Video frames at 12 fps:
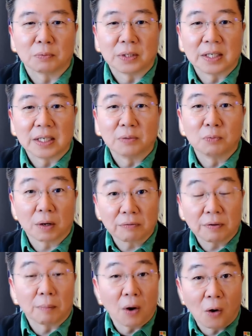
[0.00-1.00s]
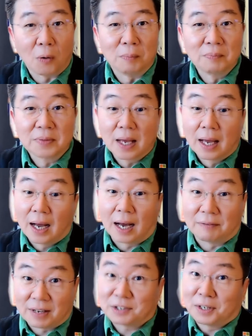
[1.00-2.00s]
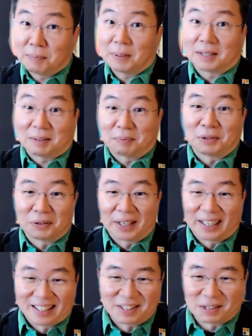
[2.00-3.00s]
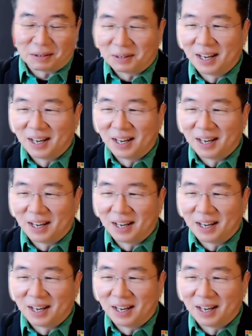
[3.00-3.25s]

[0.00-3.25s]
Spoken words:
we work from home, I've actually picked up cooking. So